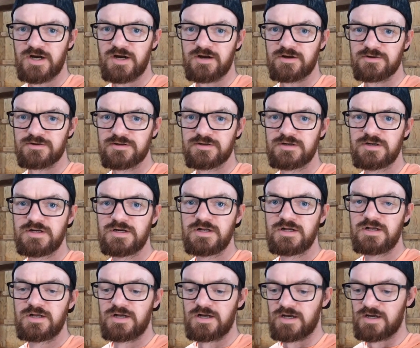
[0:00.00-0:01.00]
are
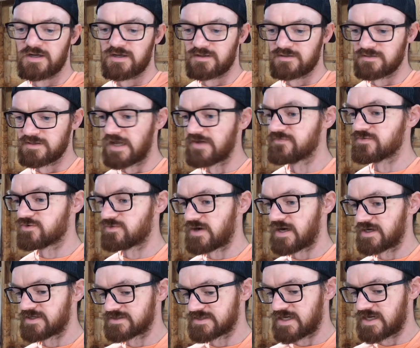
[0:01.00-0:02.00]

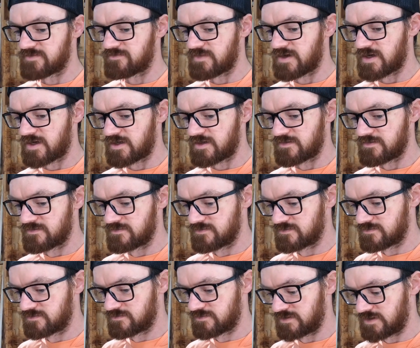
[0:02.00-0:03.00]
level-wise
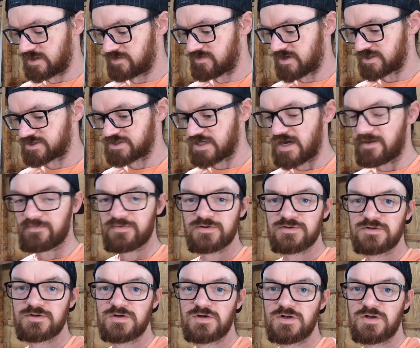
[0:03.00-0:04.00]
in my
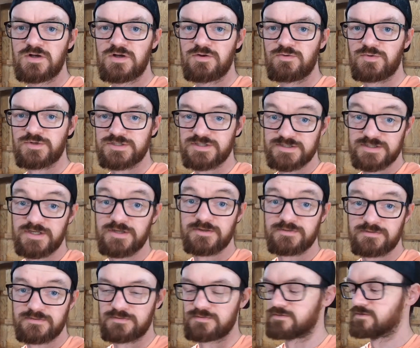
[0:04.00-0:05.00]
shop, which is
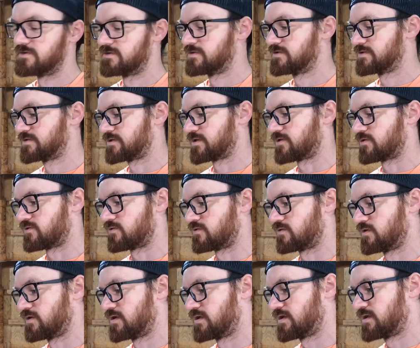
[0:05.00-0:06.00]
good.
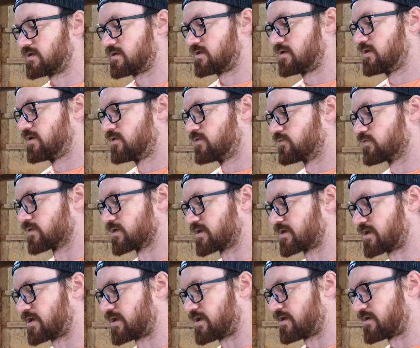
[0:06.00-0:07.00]
So we're
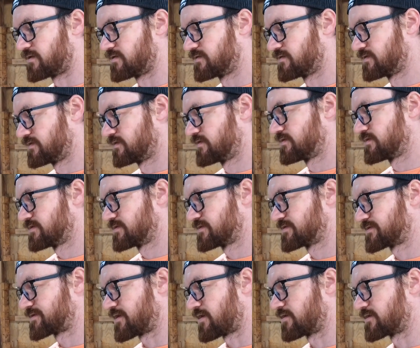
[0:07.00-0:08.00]
gonna
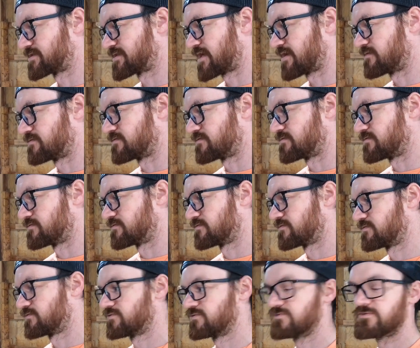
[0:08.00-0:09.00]
start setting
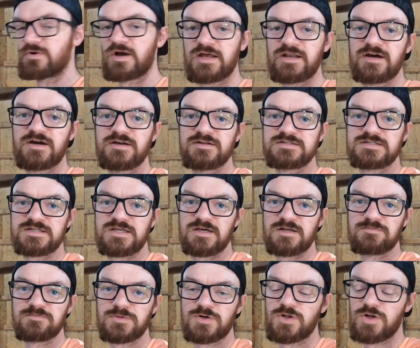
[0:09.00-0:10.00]
ride heights, get
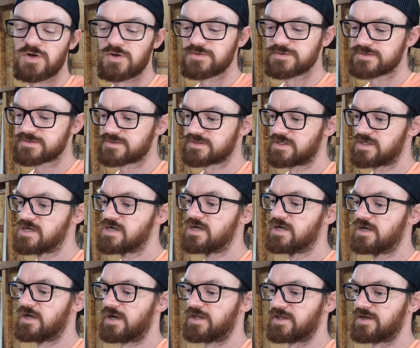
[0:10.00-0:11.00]
them close,
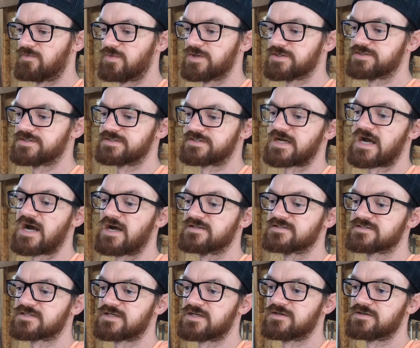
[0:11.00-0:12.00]
and then once it's
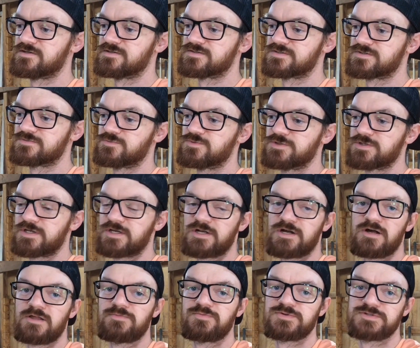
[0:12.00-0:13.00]
on scales, we'll get
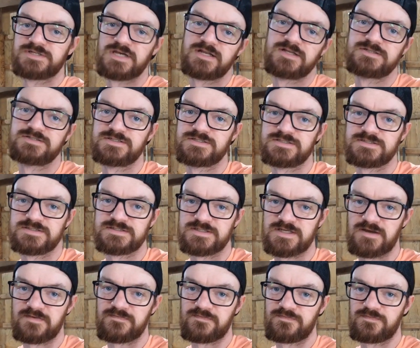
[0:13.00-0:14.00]
all the percentages and
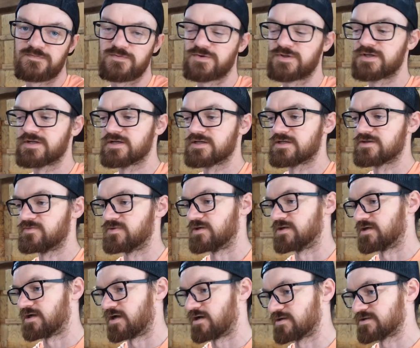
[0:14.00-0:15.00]
stuff where they need to
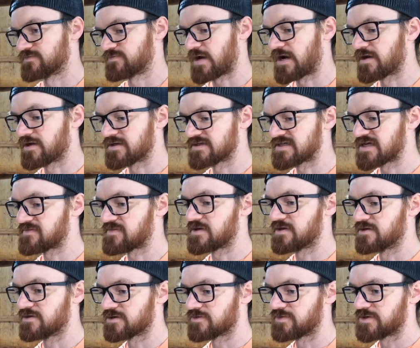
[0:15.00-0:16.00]
be. It's probably gonna take me
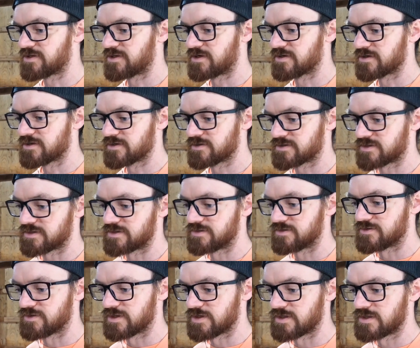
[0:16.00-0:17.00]
a little bit longer to
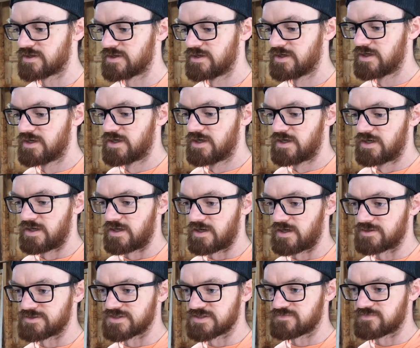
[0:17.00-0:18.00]
do it
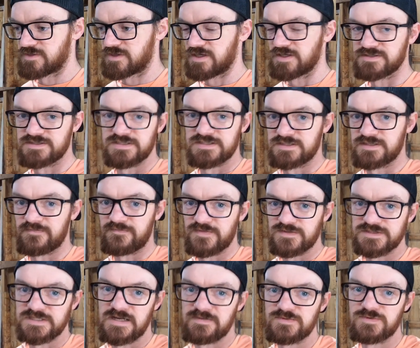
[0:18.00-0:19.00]
just because this is the
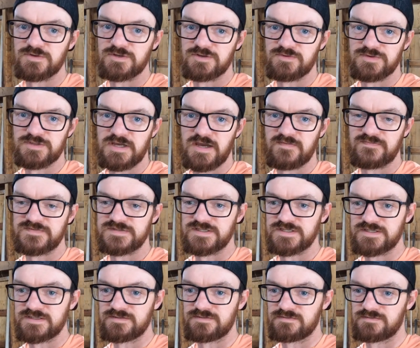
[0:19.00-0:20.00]
first time doing it with the
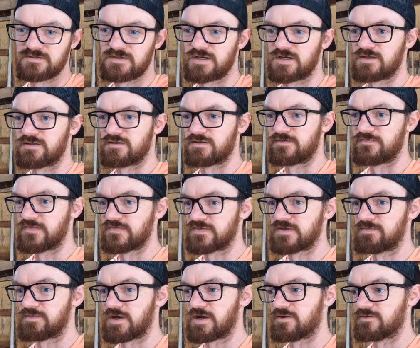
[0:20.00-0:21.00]
FC and the
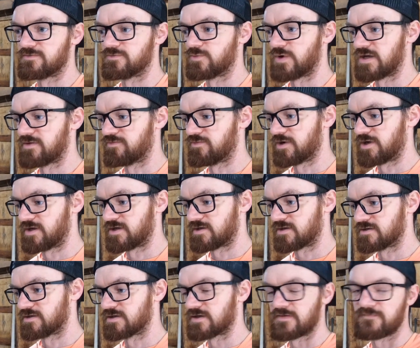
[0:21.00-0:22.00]
50-pound weight
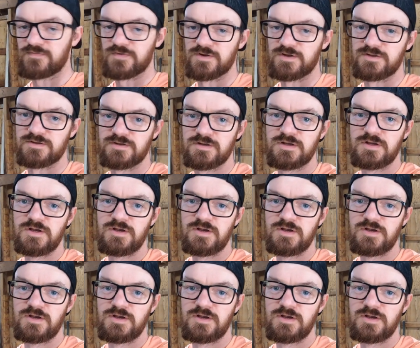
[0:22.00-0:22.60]
break and the different